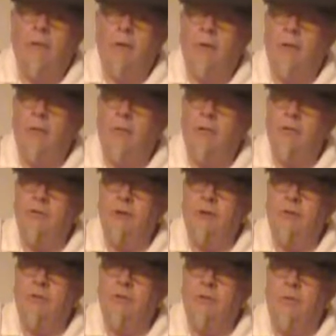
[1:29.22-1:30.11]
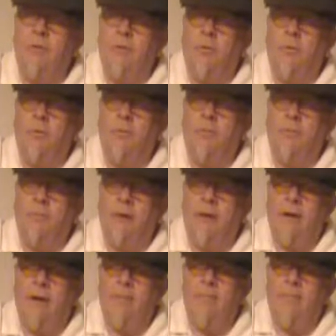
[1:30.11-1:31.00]
They're going to change a chord,
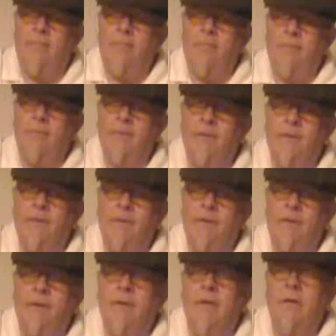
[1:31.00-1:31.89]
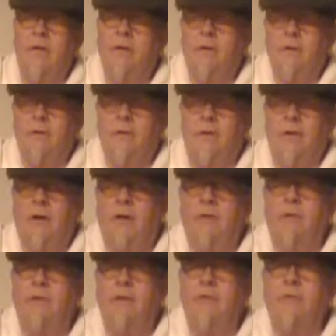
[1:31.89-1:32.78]
right? They're
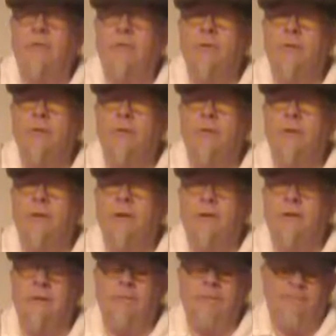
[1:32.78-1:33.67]
right there's where you're stuck.